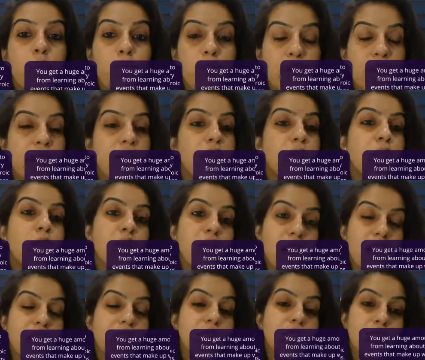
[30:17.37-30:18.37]
where
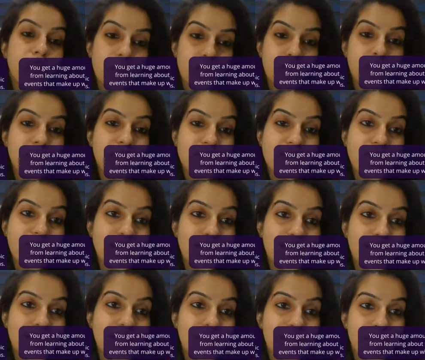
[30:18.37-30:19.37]
we are today,
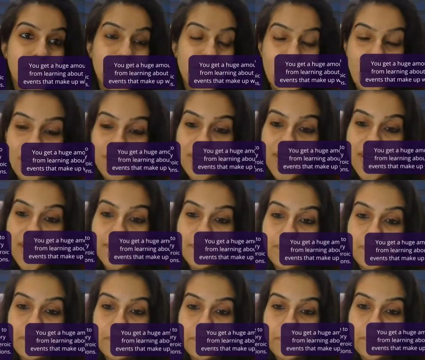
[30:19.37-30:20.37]
basically. All
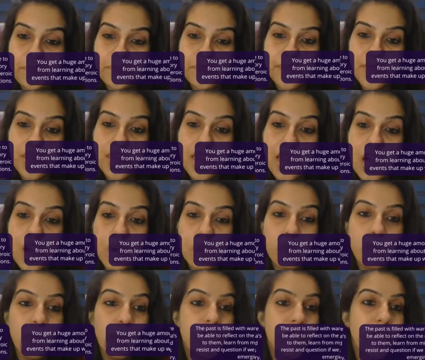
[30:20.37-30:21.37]
right,
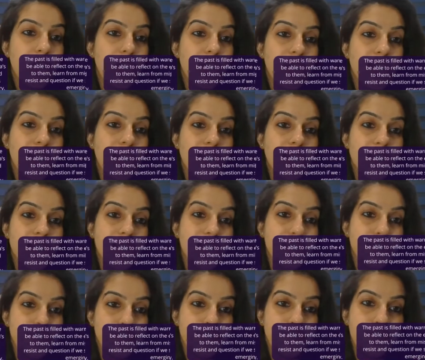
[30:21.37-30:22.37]
now moving on,
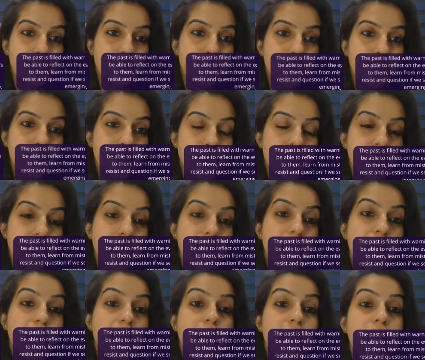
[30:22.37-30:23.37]
guys.
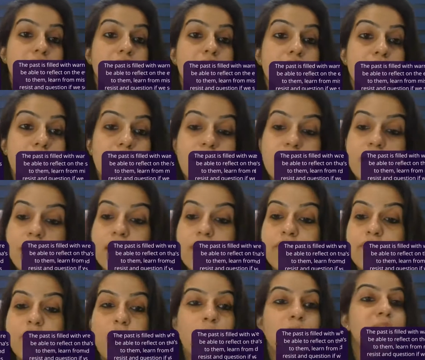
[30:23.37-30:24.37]

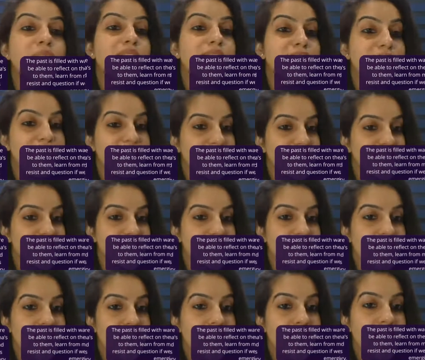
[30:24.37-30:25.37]
Learning from
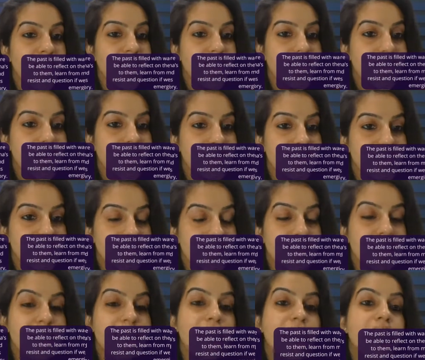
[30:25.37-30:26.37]
mistakes. And like I
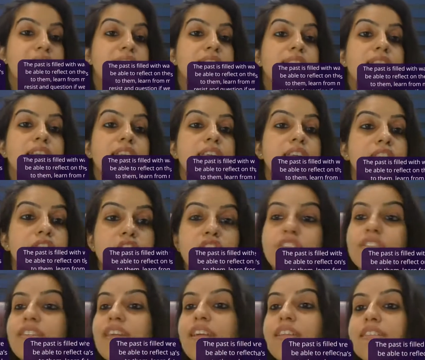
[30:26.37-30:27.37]
said, that
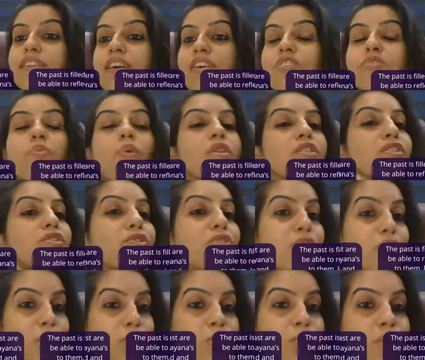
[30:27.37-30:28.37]
history tells us what to
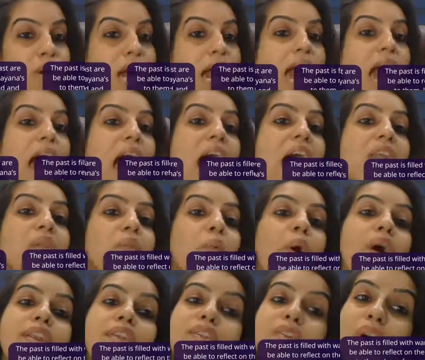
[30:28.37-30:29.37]
do and
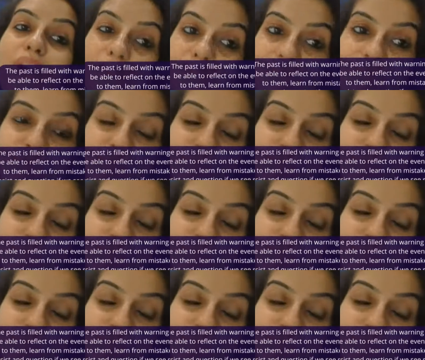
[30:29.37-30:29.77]
what not